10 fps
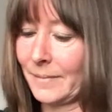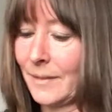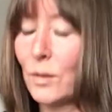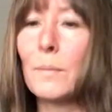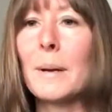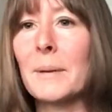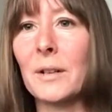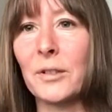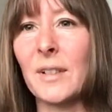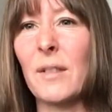Or maybe
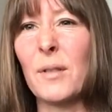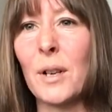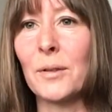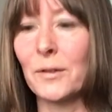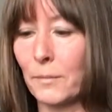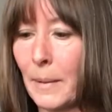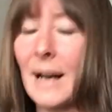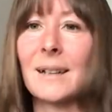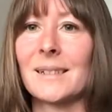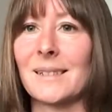I'll just have loads of
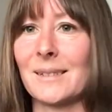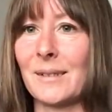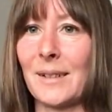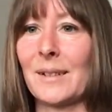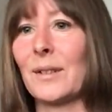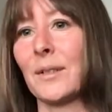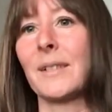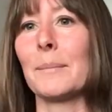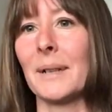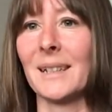bags that look
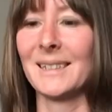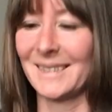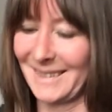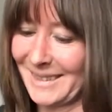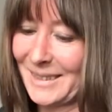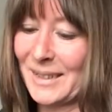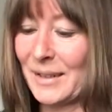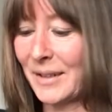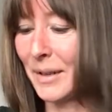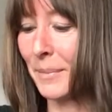similar
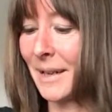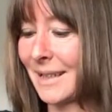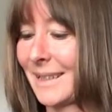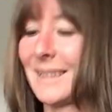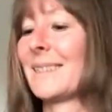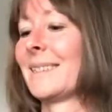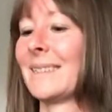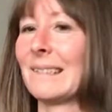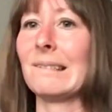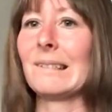that are mine.
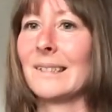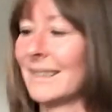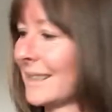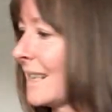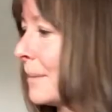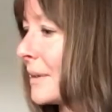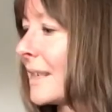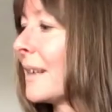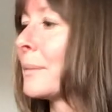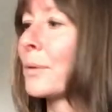Ugh,
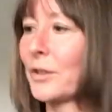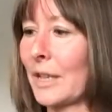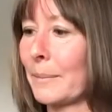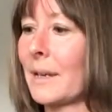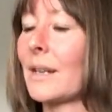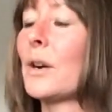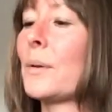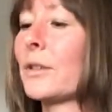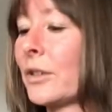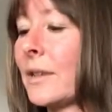empty out the project bag.
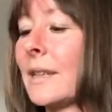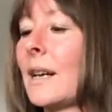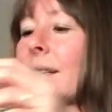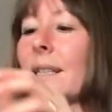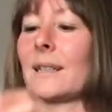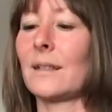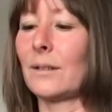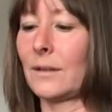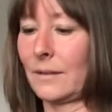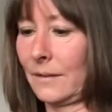Oh, I'll show you the lining.
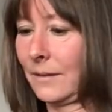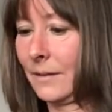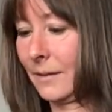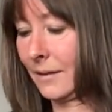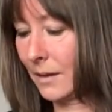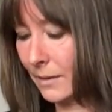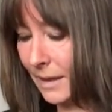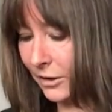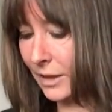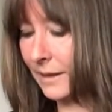Oh,
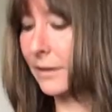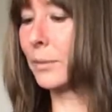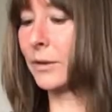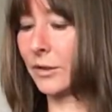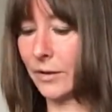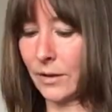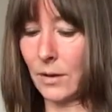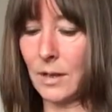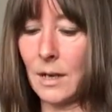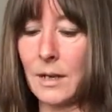actually this one's just
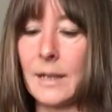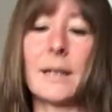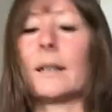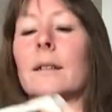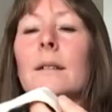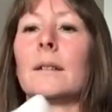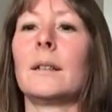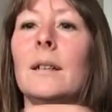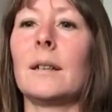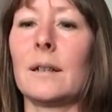got a lining.
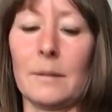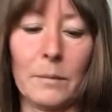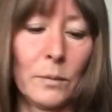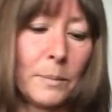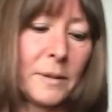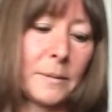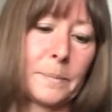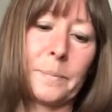Whoops.